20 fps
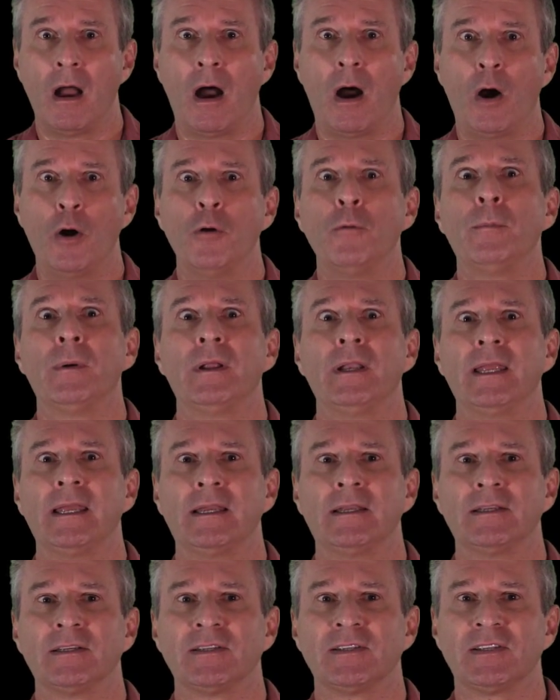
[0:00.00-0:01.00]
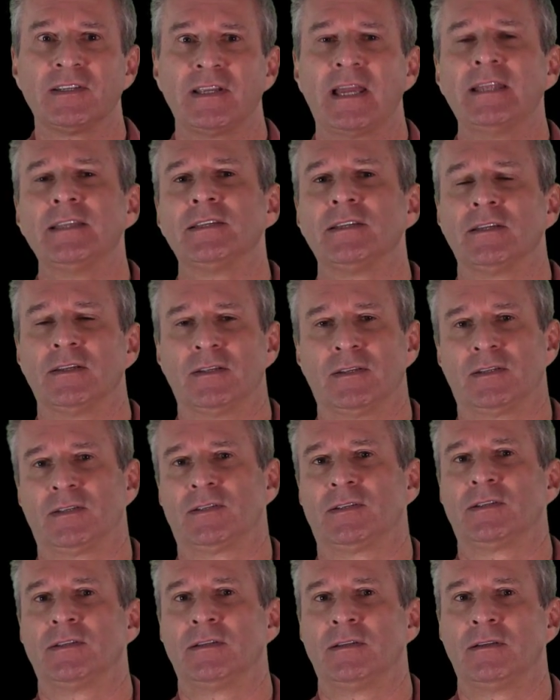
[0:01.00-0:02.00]
opening
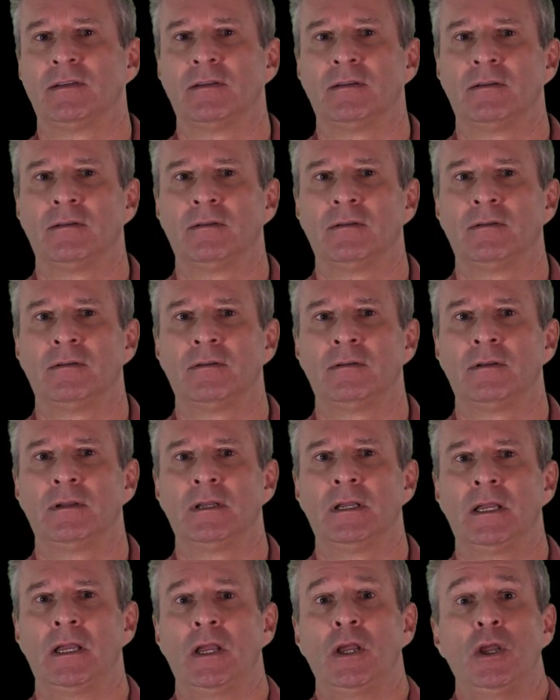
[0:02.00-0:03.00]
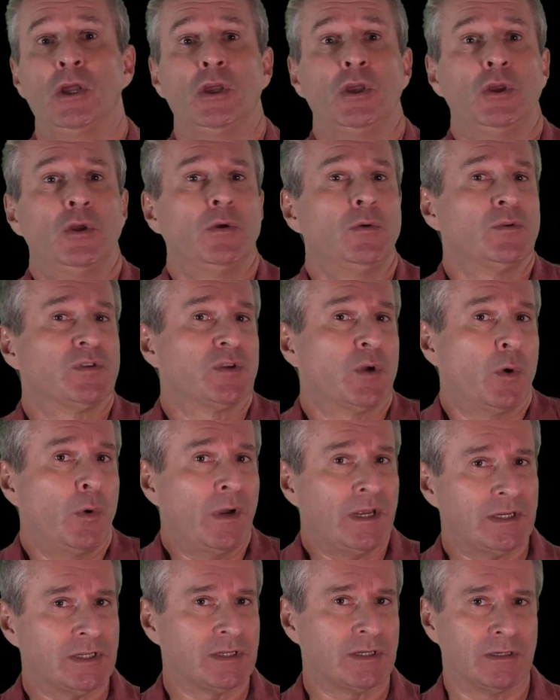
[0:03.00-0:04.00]
sentence. Use
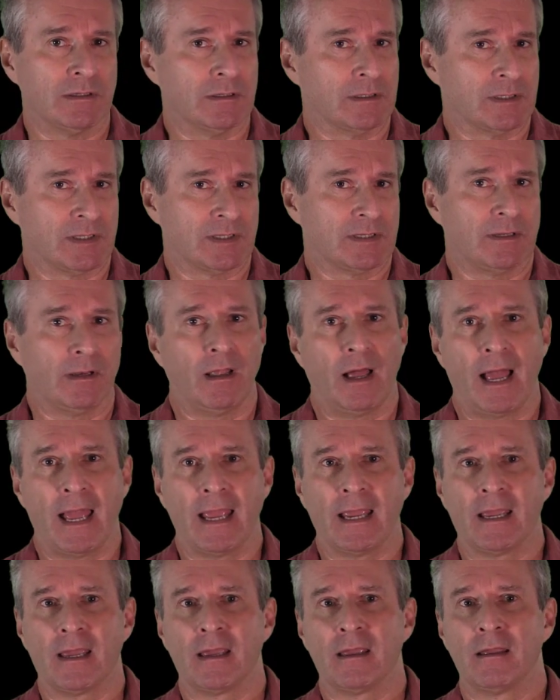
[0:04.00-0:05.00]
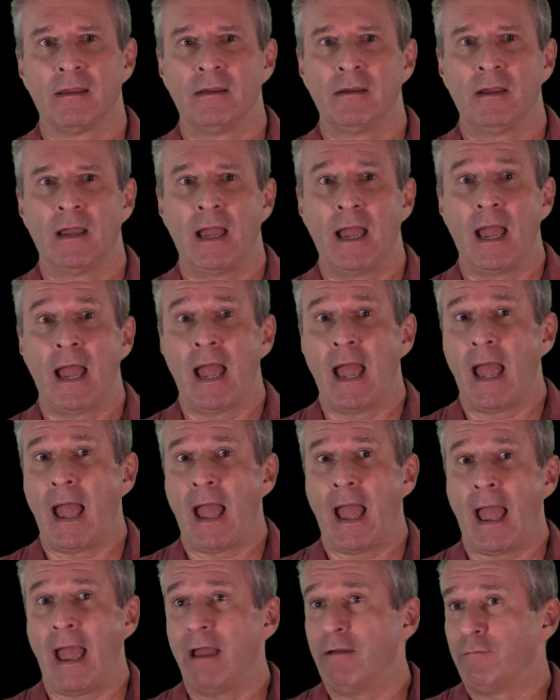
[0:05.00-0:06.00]
questions like,
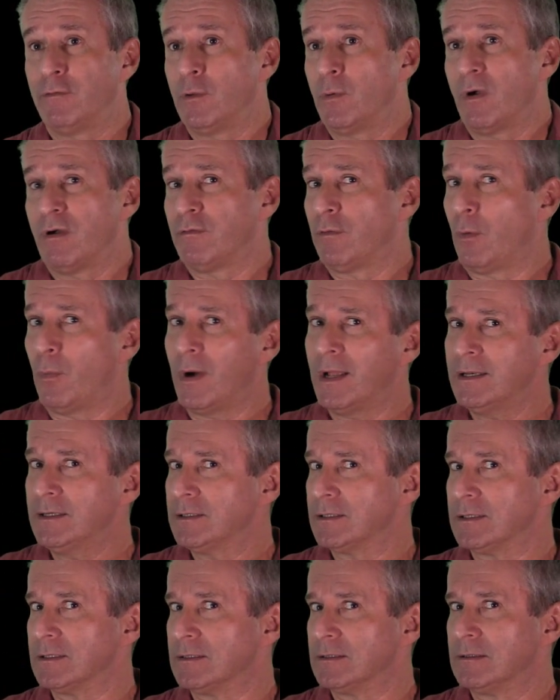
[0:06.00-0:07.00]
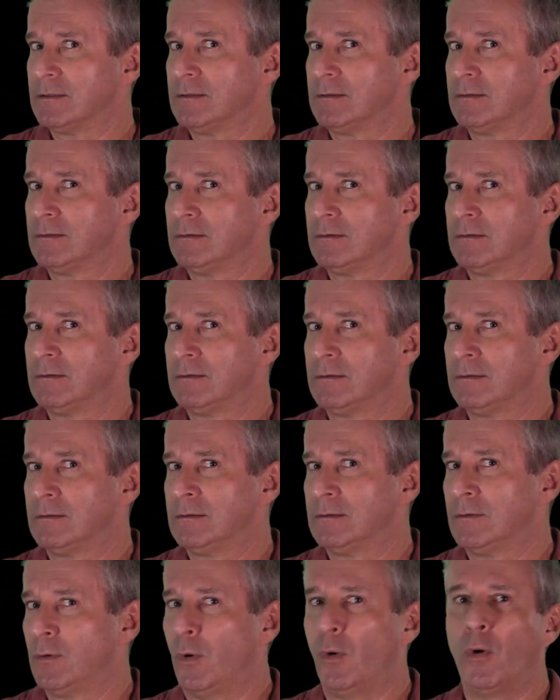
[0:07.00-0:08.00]
have you ever wondered?
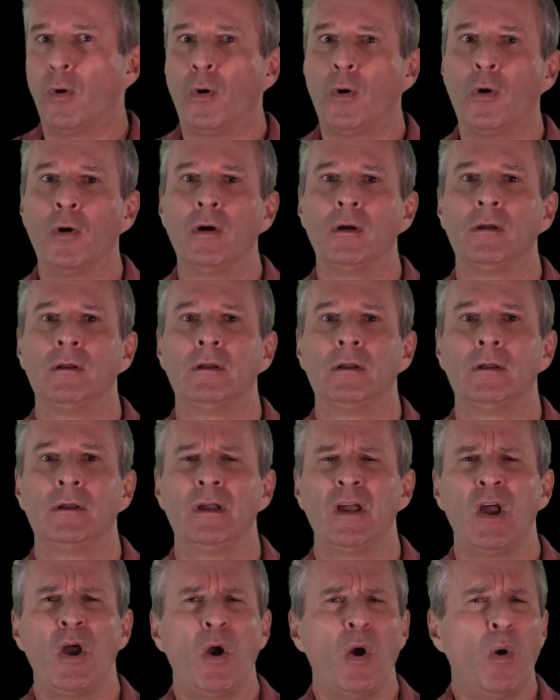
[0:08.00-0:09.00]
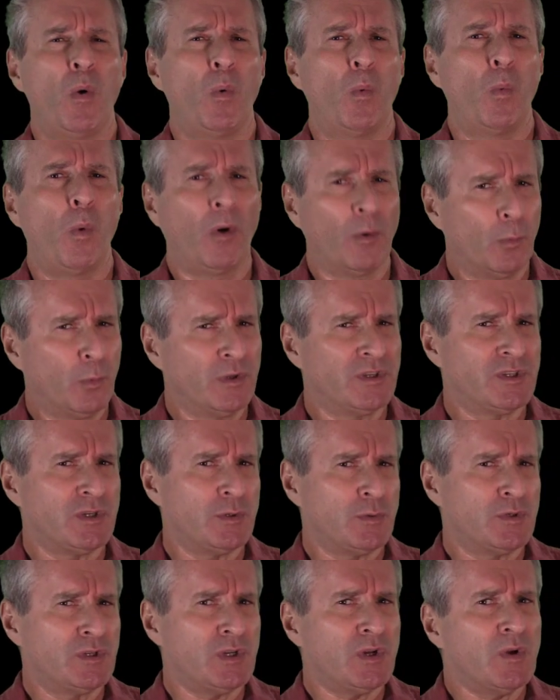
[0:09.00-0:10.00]
Or, what would
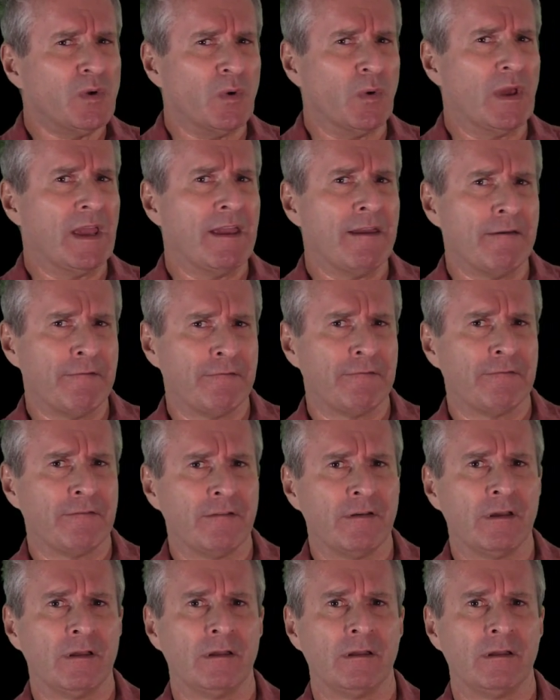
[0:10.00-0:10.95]
you do if?